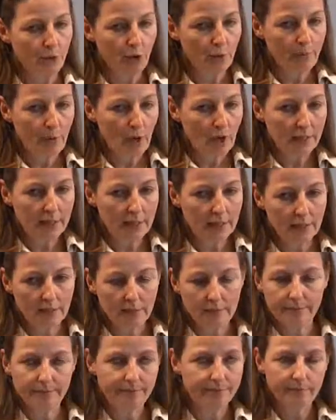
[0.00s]
the
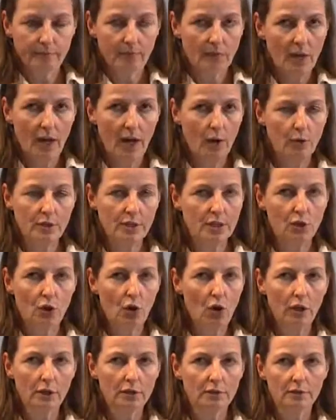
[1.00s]
Berlin, how is it
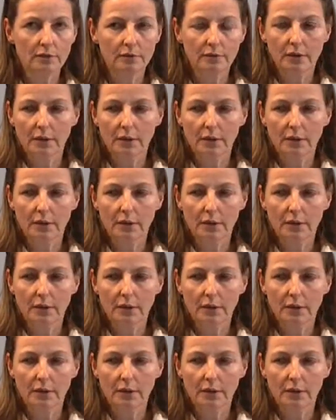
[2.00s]
called?